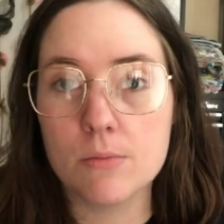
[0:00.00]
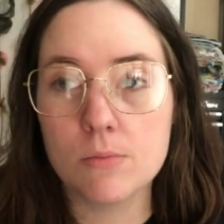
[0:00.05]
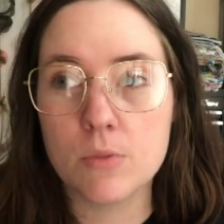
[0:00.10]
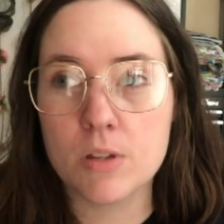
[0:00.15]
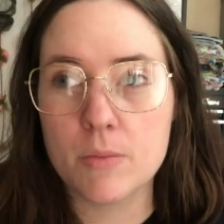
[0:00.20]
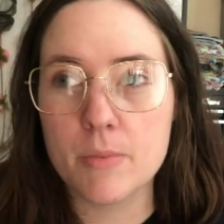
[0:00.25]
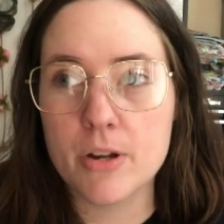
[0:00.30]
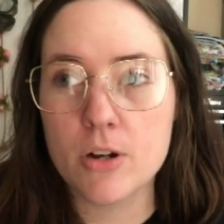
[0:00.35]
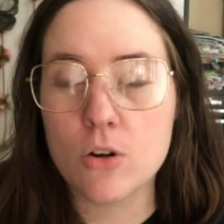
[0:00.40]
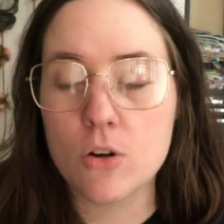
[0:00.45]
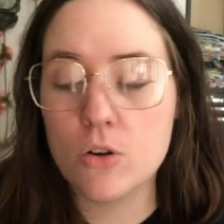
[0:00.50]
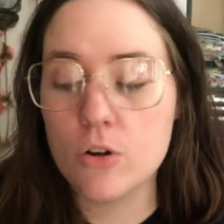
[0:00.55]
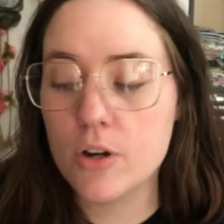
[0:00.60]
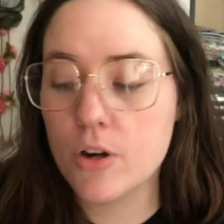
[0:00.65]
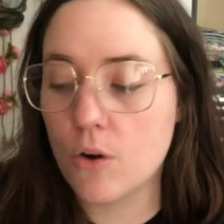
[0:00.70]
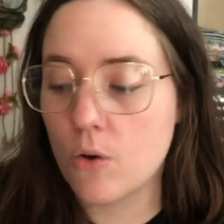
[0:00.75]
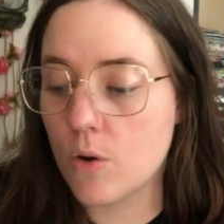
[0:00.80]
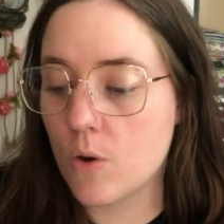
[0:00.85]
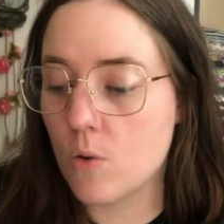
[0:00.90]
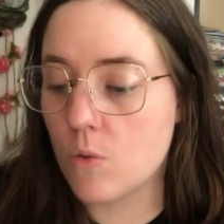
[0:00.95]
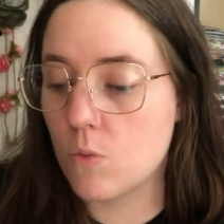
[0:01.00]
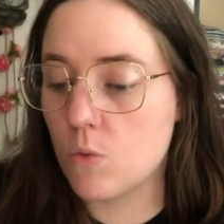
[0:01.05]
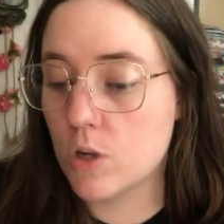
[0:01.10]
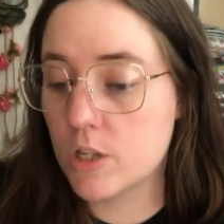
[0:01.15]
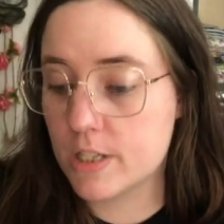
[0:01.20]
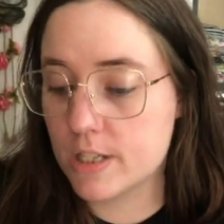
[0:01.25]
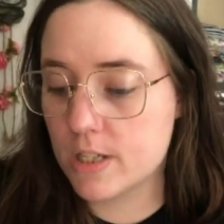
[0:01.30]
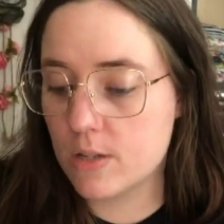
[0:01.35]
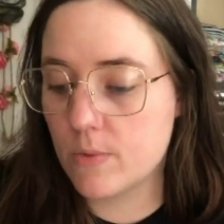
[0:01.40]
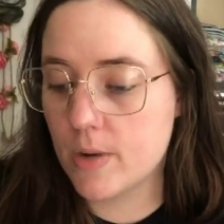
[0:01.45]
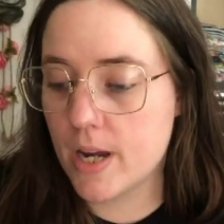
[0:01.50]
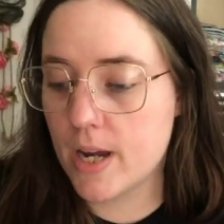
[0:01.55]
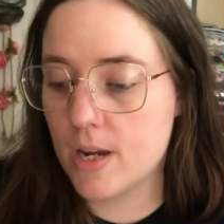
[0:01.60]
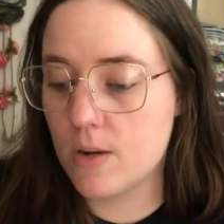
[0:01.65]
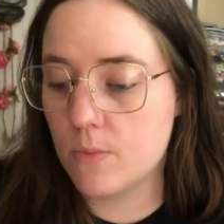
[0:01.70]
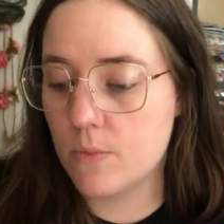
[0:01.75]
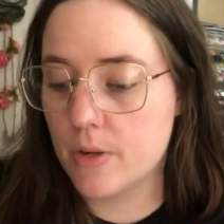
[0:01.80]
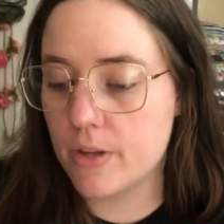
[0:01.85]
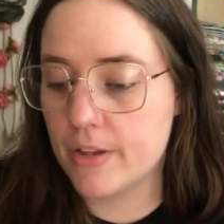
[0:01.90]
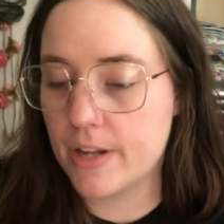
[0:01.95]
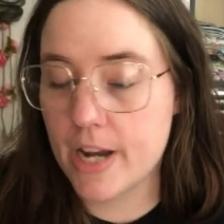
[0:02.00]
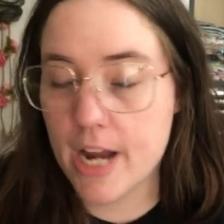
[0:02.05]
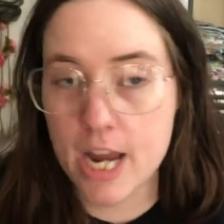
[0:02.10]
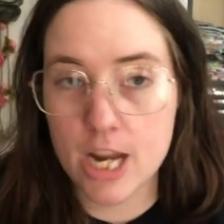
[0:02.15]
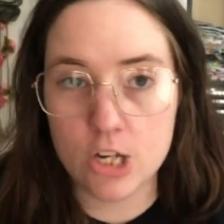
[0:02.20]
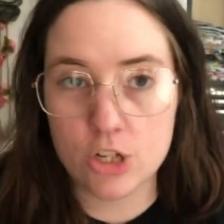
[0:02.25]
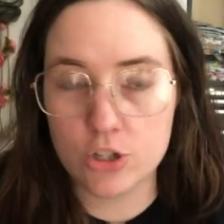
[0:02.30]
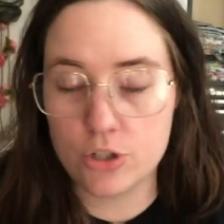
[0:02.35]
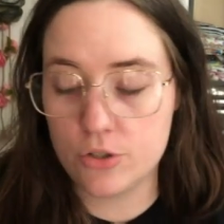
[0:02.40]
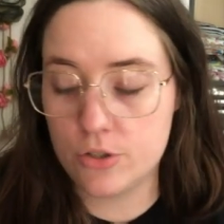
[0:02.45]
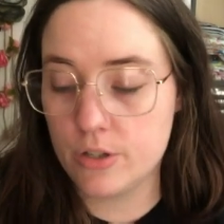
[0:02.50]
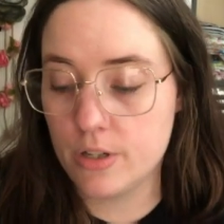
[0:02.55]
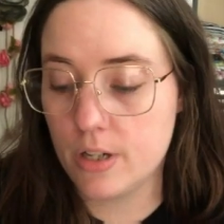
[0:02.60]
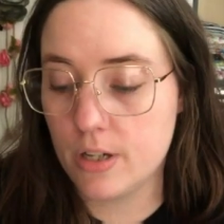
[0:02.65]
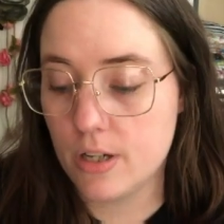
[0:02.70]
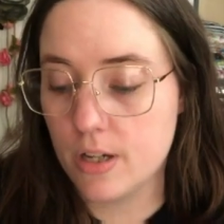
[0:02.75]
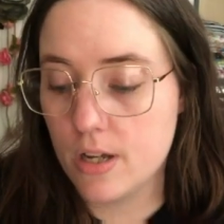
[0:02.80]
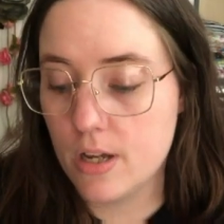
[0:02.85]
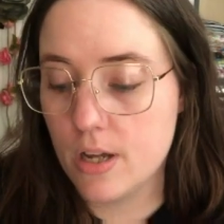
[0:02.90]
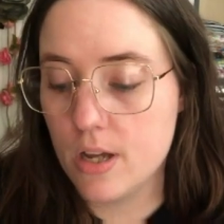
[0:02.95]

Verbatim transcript: with a bigger hook or worsted weight with an H hook.